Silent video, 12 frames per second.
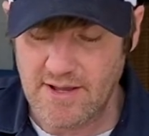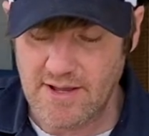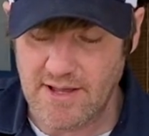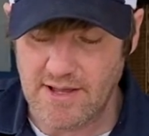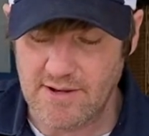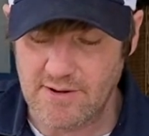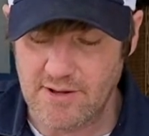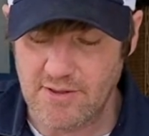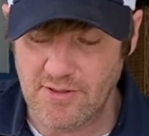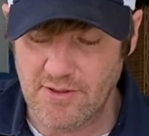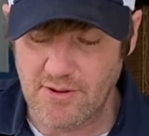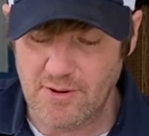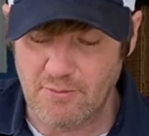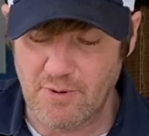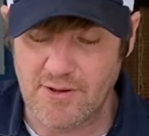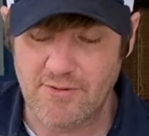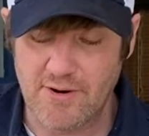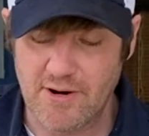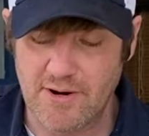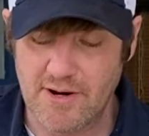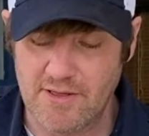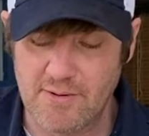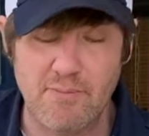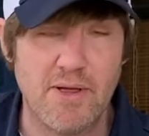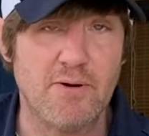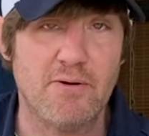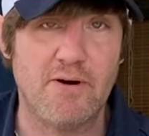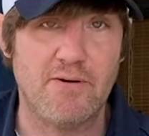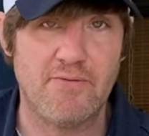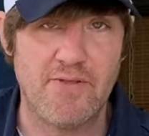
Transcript: and right there in the middle of